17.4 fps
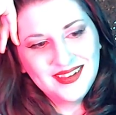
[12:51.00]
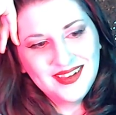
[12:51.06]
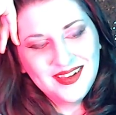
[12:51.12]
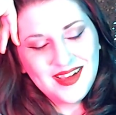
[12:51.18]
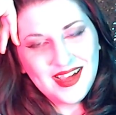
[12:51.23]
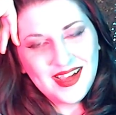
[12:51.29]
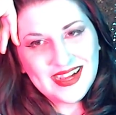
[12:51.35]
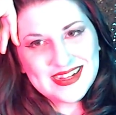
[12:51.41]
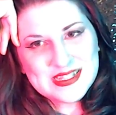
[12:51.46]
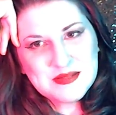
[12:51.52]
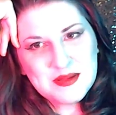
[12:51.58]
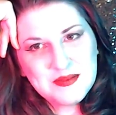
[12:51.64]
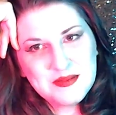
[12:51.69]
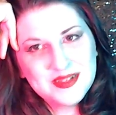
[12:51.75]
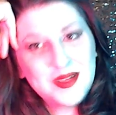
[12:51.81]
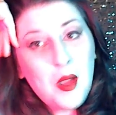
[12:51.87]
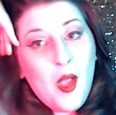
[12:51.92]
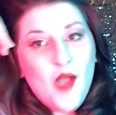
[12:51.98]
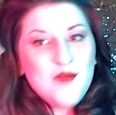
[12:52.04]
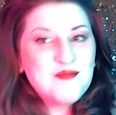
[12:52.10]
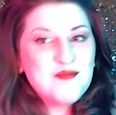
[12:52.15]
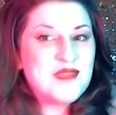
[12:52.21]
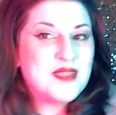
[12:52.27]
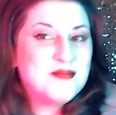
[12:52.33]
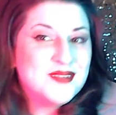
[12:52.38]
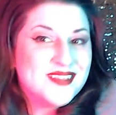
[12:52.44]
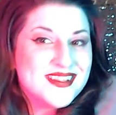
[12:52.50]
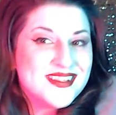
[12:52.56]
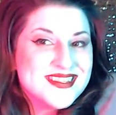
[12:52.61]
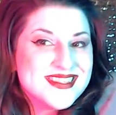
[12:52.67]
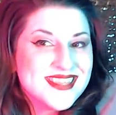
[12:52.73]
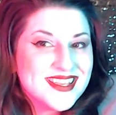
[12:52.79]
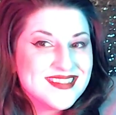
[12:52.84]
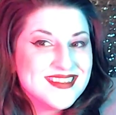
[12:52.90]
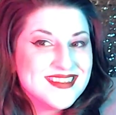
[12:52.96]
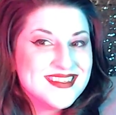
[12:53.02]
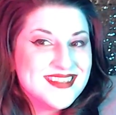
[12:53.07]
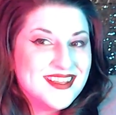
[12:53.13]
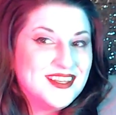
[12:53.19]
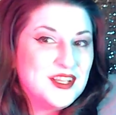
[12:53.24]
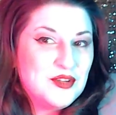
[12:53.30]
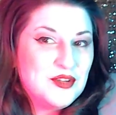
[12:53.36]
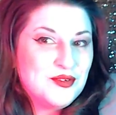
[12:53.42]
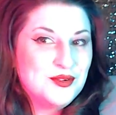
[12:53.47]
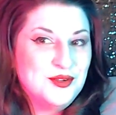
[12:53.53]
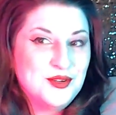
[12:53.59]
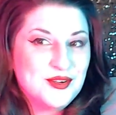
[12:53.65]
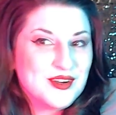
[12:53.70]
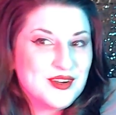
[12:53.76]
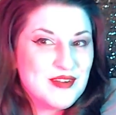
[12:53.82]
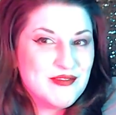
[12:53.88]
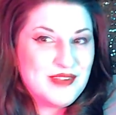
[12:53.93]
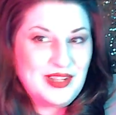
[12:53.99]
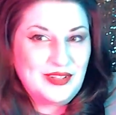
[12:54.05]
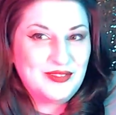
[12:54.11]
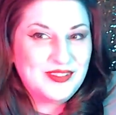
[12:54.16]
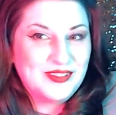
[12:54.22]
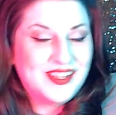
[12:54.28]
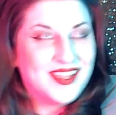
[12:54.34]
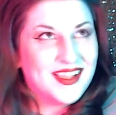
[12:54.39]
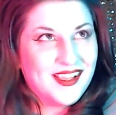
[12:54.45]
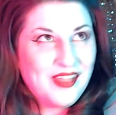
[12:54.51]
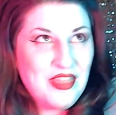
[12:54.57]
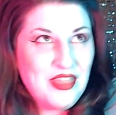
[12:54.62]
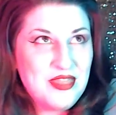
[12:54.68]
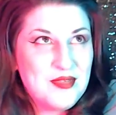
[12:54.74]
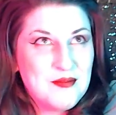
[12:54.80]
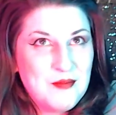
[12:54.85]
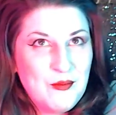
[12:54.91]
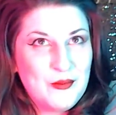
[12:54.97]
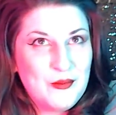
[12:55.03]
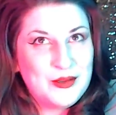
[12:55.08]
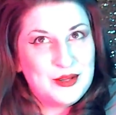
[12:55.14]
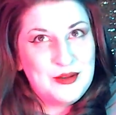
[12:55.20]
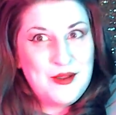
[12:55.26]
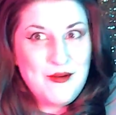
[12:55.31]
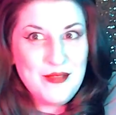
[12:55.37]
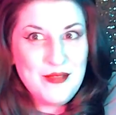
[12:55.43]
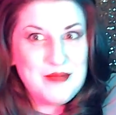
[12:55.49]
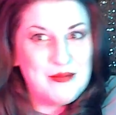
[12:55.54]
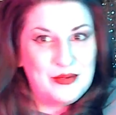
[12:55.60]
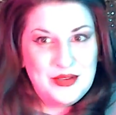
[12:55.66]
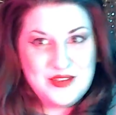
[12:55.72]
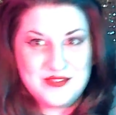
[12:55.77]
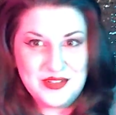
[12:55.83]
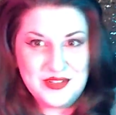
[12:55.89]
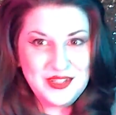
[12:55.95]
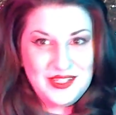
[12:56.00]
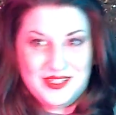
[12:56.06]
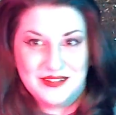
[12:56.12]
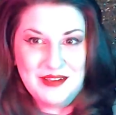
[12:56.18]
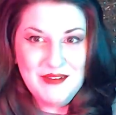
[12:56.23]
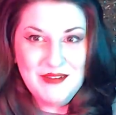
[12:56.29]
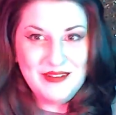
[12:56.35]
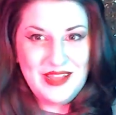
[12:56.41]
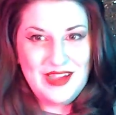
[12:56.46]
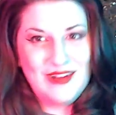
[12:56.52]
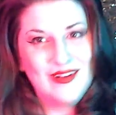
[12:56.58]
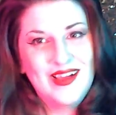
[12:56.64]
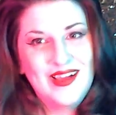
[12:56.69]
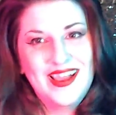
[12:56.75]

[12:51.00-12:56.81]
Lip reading: I guess maybe that's like the Dunning-Kruger effect, where like the more you know, the more you feel like you don't know.